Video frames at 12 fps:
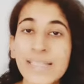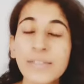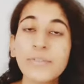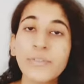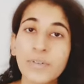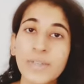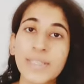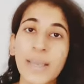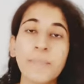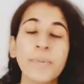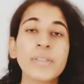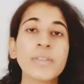are the few
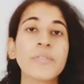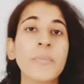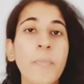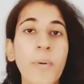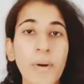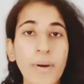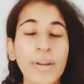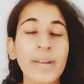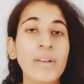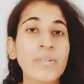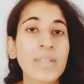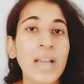examples of the perk.
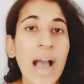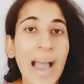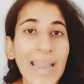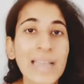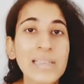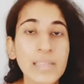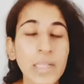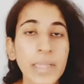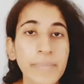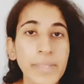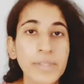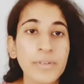Now sky is the
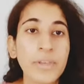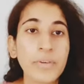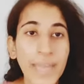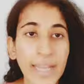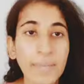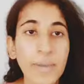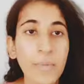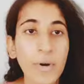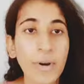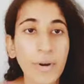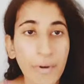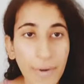limit, so you can be
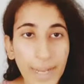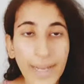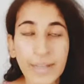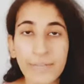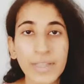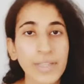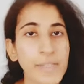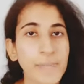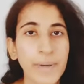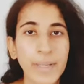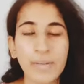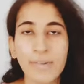more creative in this
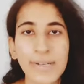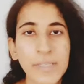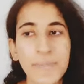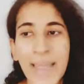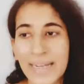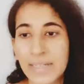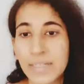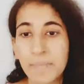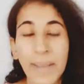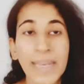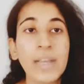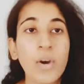particular aspect, and
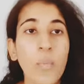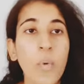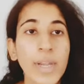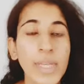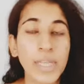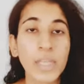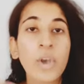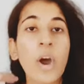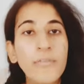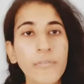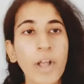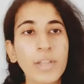depending on what
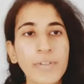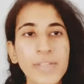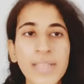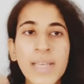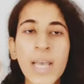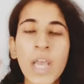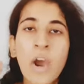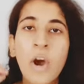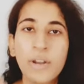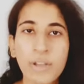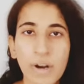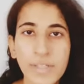your followers
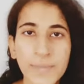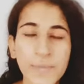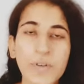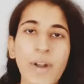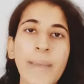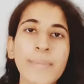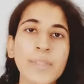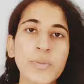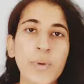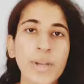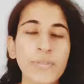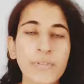or your subscribers
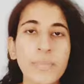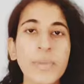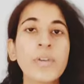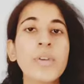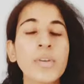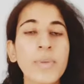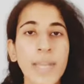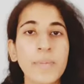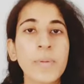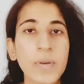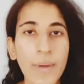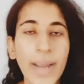want from you, you
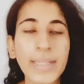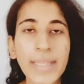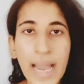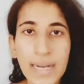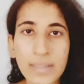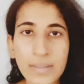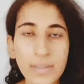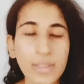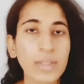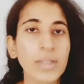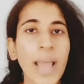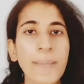can provide that
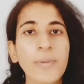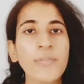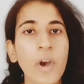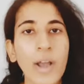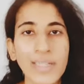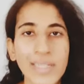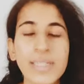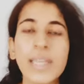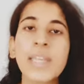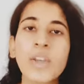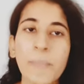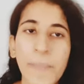type of content
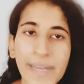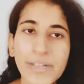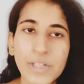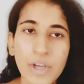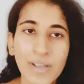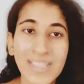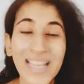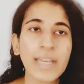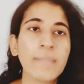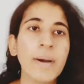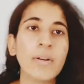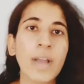in your Patreons.
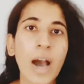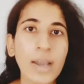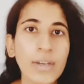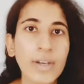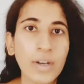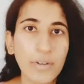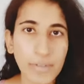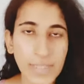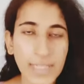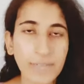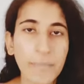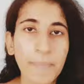Think about how you're going to
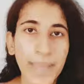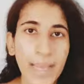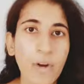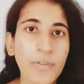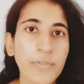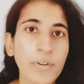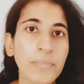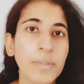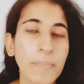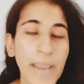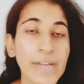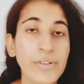receive the payout from
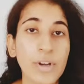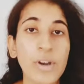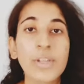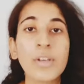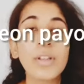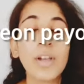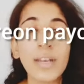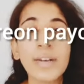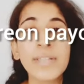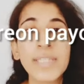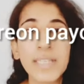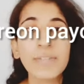the Patreon. You're going
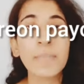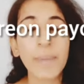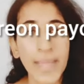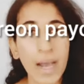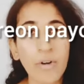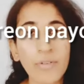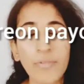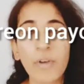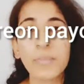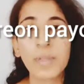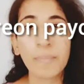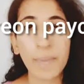to receive the payout
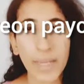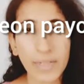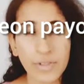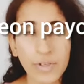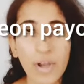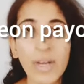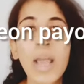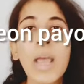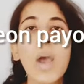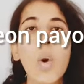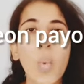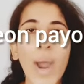from the Patreon
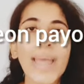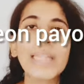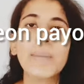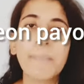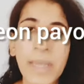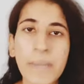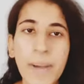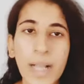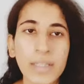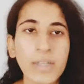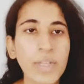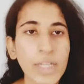via the
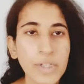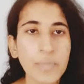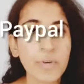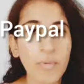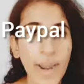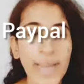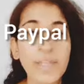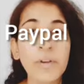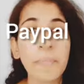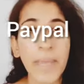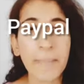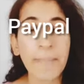PayPal. You need to provide your
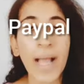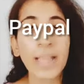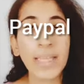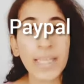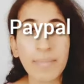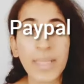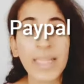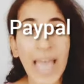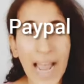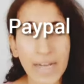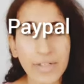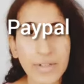PayPal email
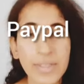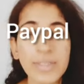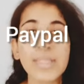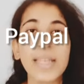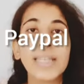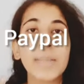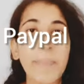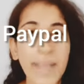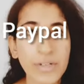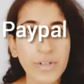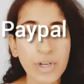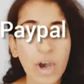address in the
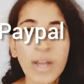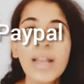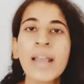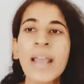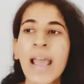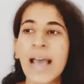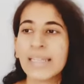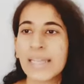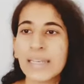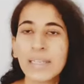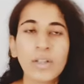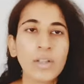Patreon, and
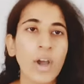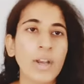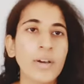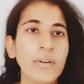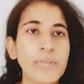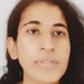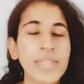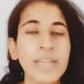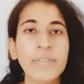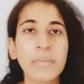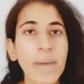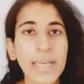then you're going to
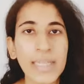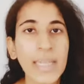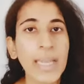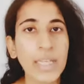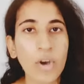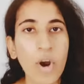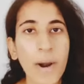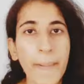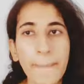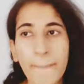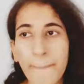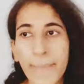receive the money in
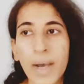your